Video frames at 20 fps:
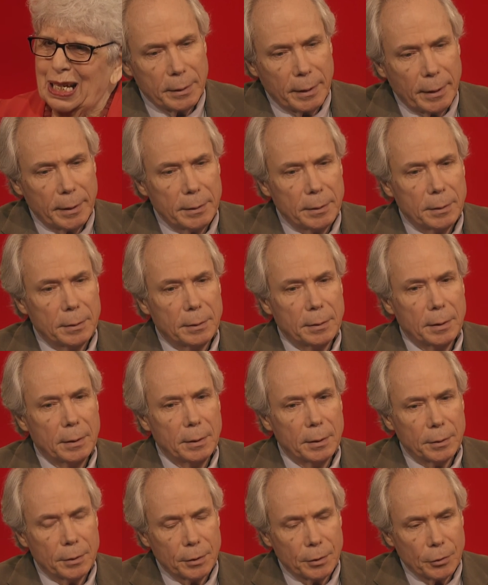tendency
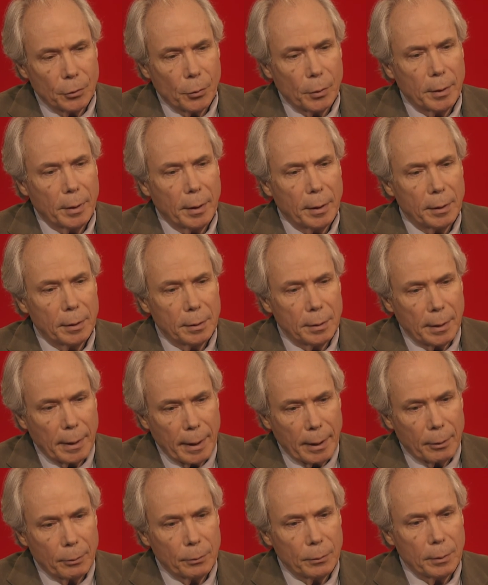to sort
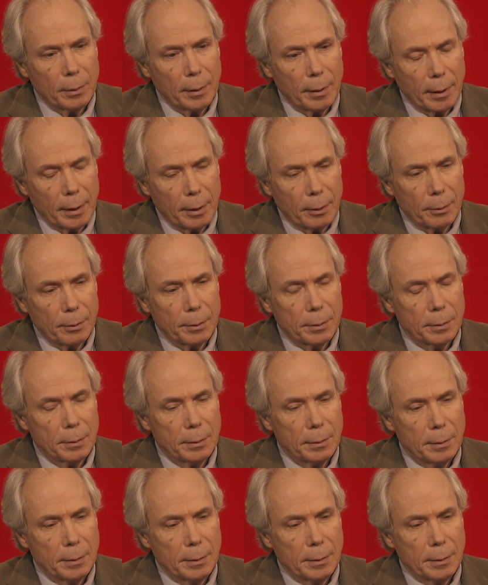out our